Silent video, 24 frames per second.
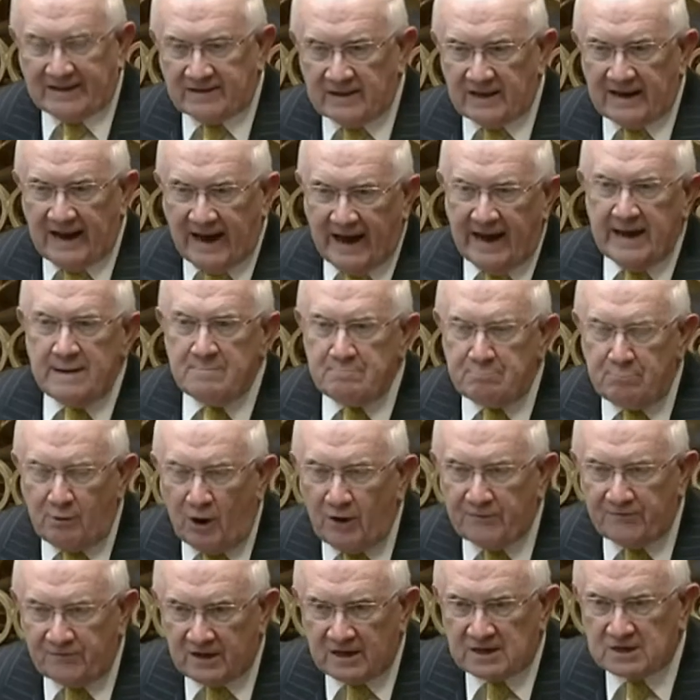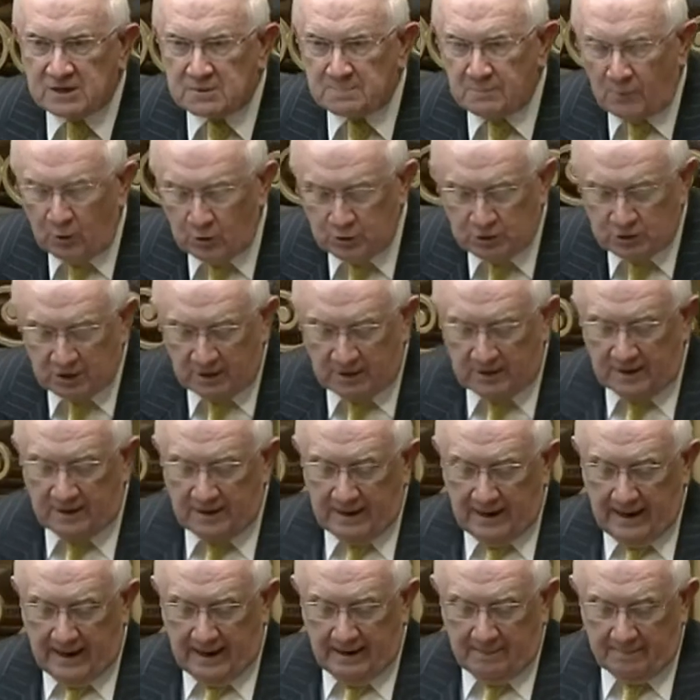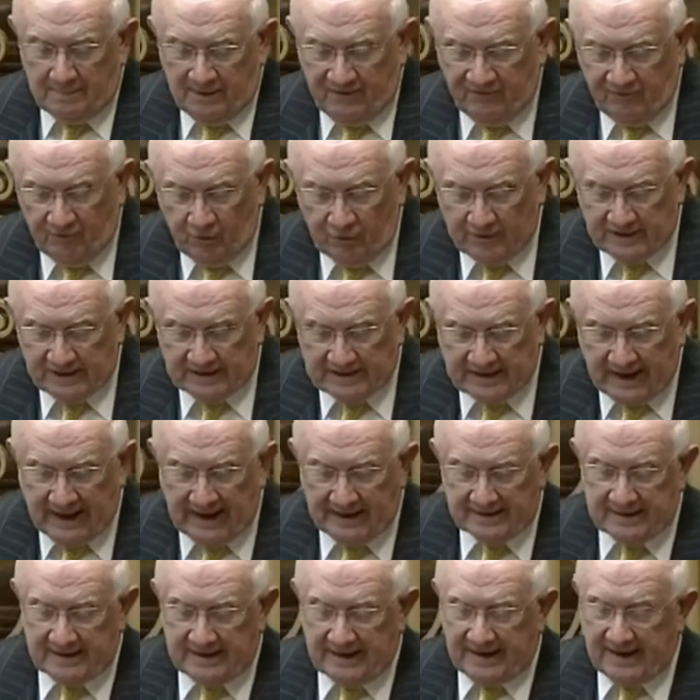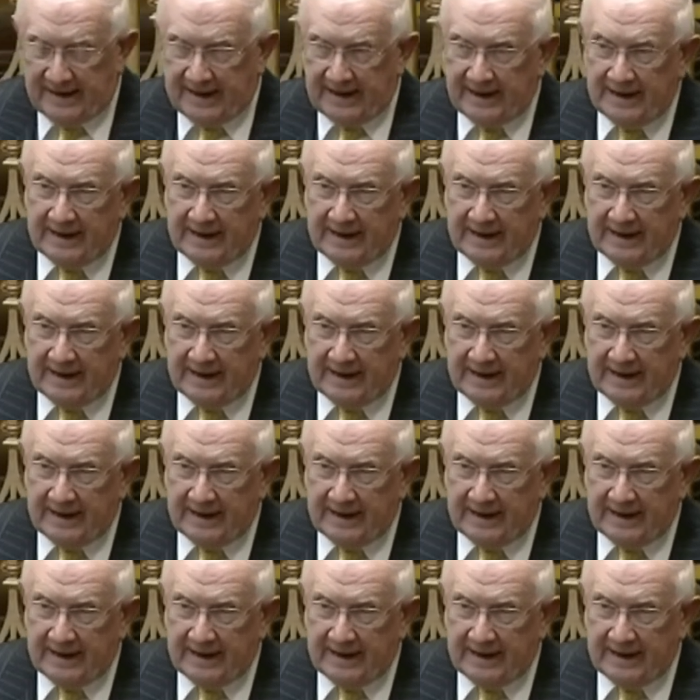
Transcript: that I brought this motion before the Dáil today,